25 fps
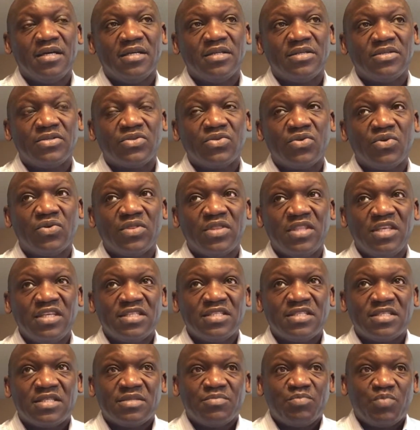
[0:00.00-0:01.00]
so
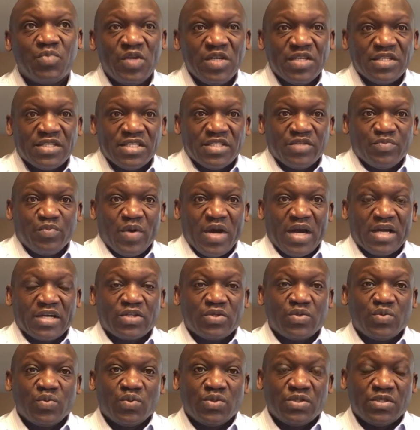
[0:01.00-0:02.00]
this brings us
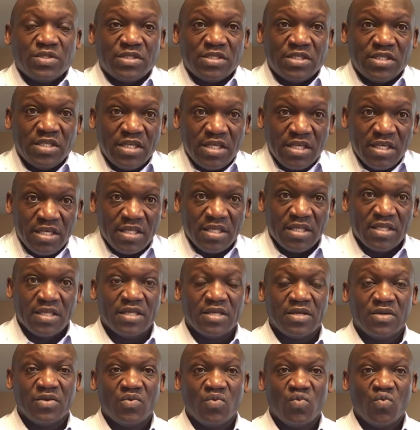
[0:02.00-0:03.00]
back to see
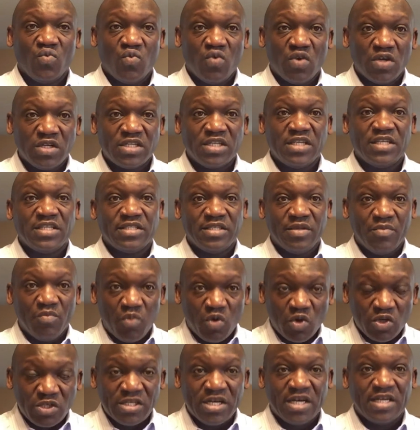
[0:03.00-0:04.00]
what is
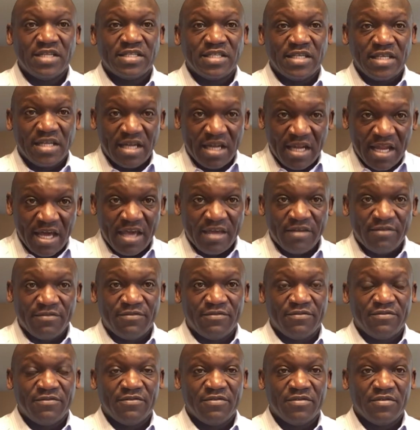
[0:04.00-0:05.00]
important in
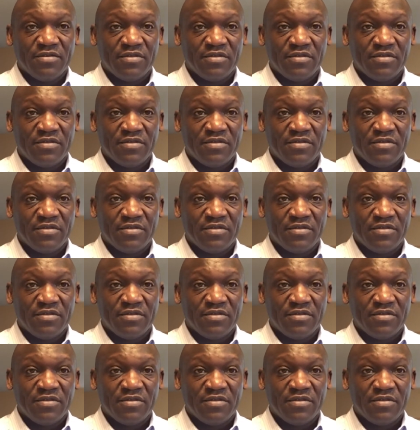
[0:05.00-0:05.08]
life